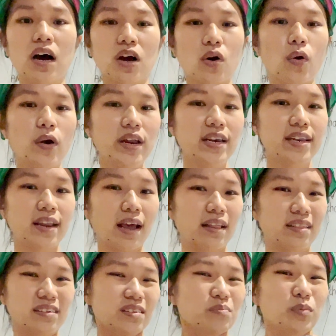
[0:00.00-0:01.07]
a coin
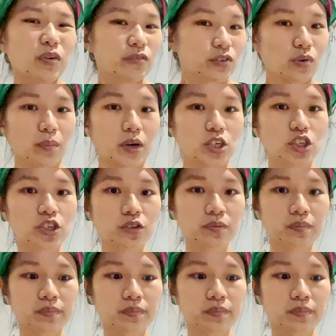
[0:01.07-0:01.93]
that doesn't move so much.